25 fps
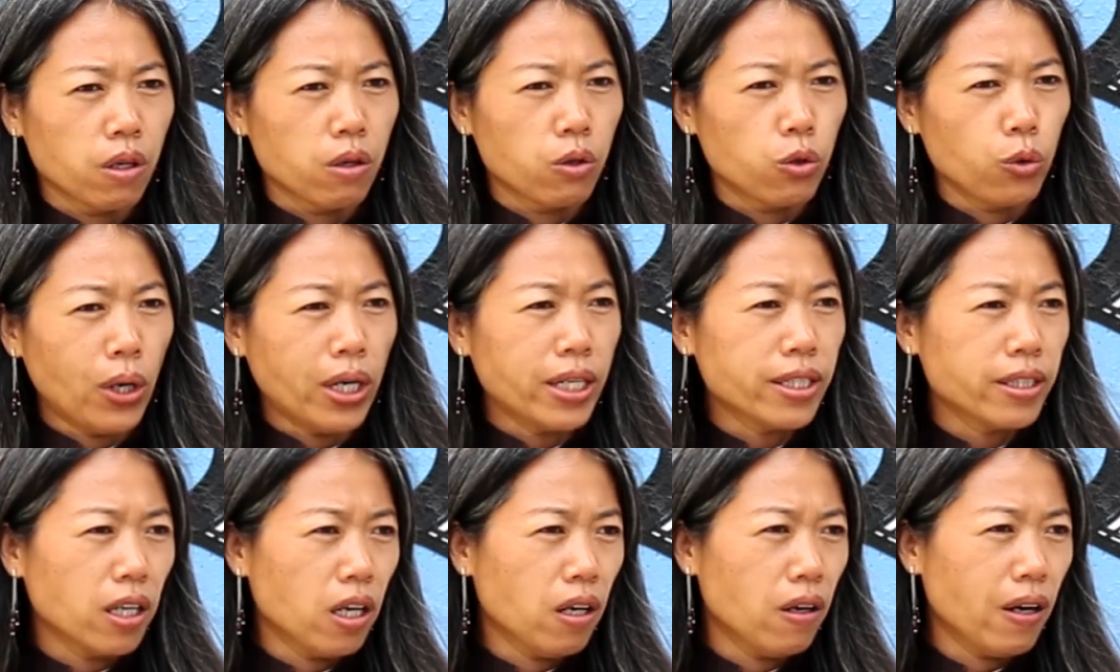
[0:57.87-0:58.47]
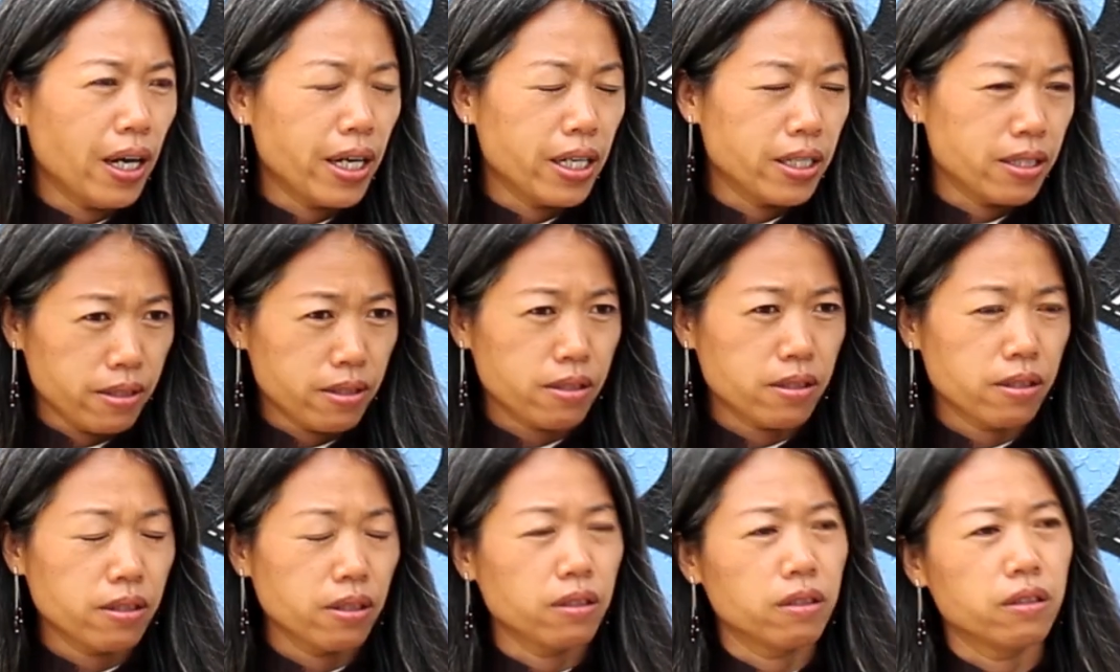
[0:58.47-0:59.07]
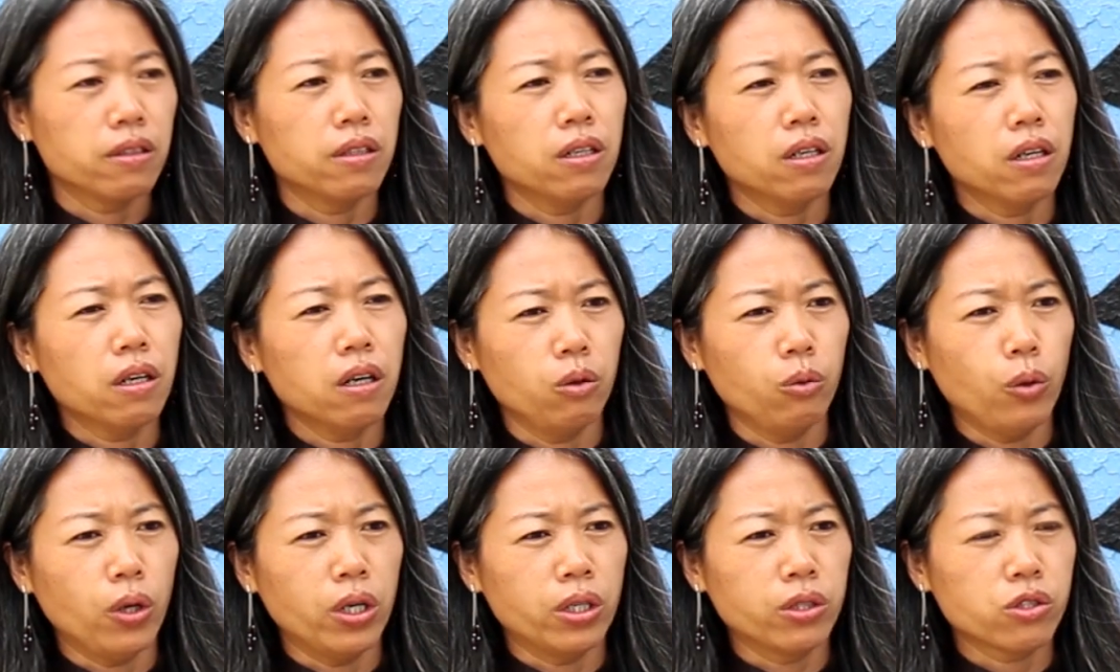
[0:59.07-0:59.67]
Right now, I still
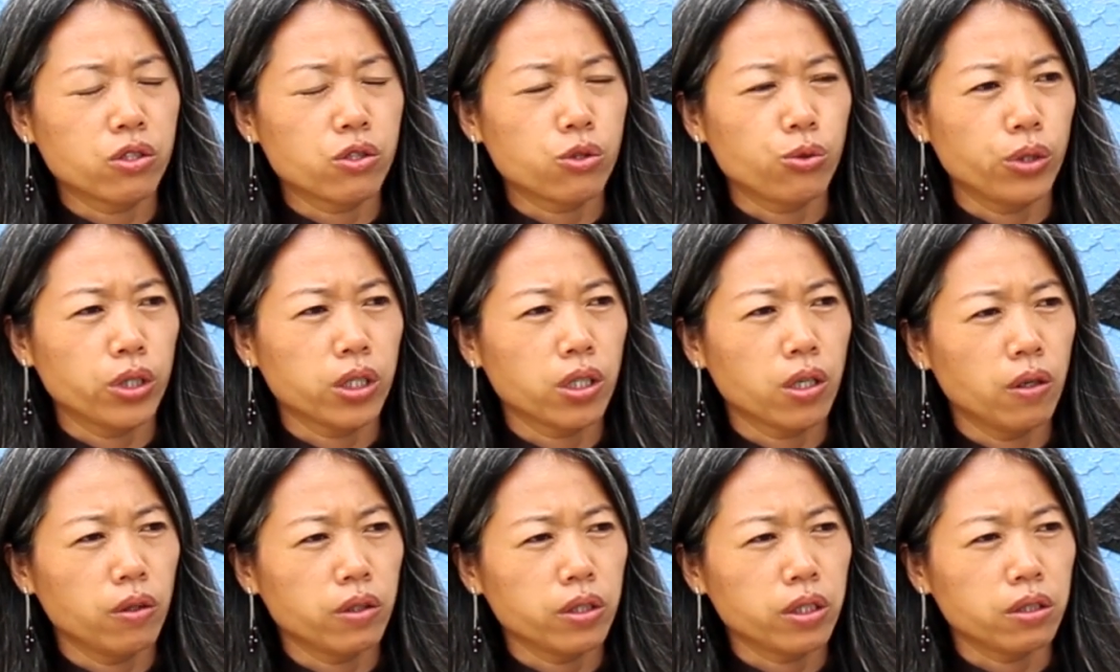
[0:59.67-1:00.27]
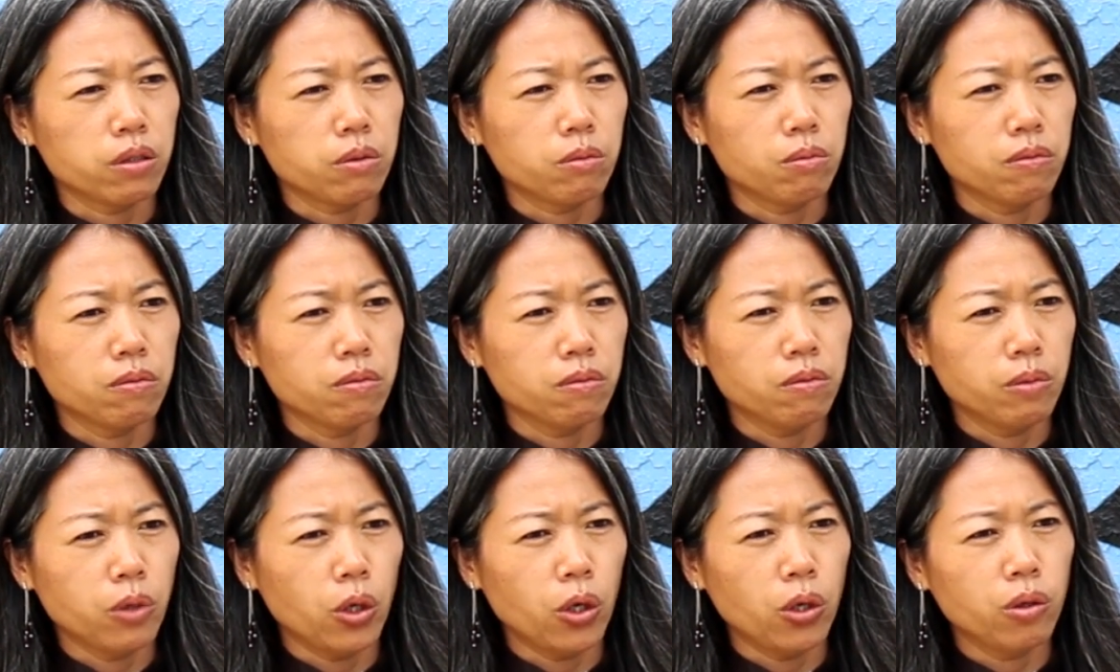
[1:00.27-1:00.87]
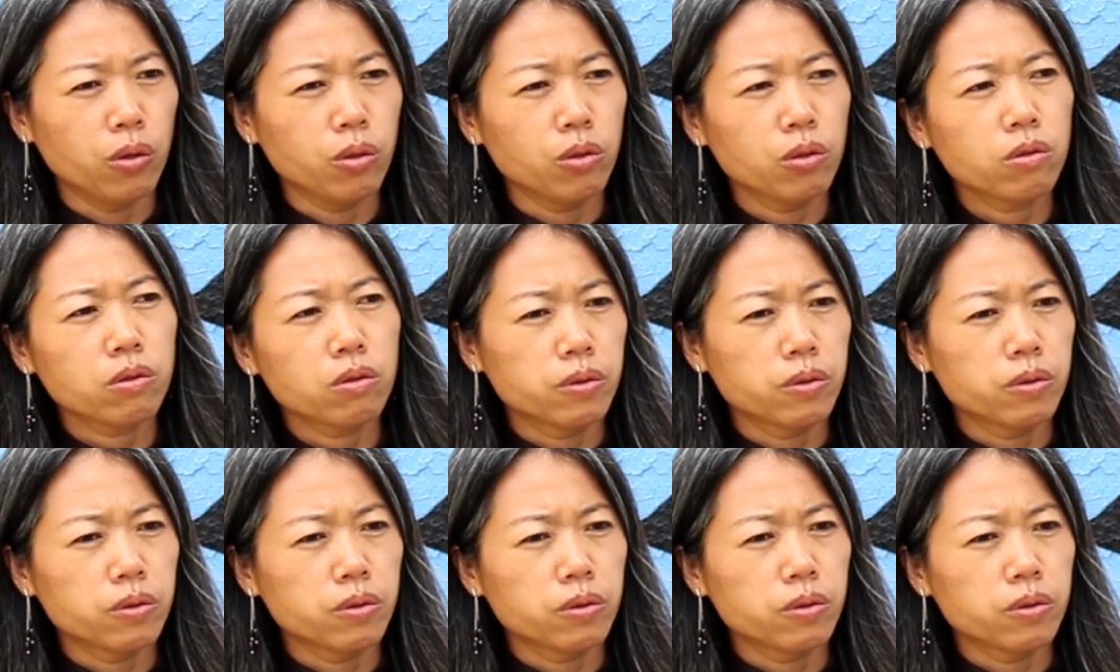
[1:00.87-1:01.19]
want recording more